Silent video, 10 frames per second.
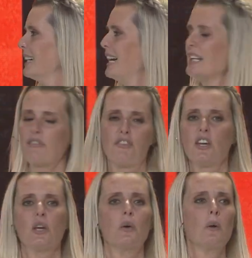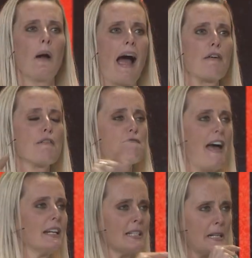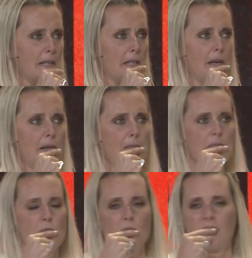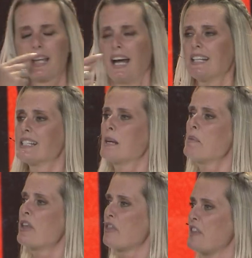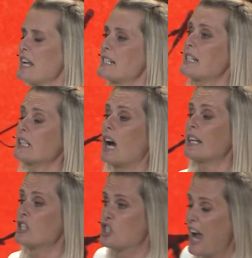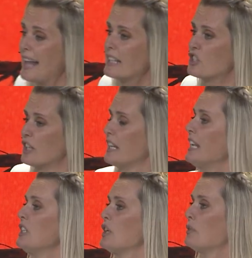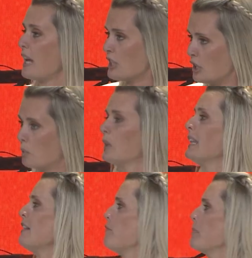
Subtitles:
And if you are offended at some of the things that God is challenging in you, then you will live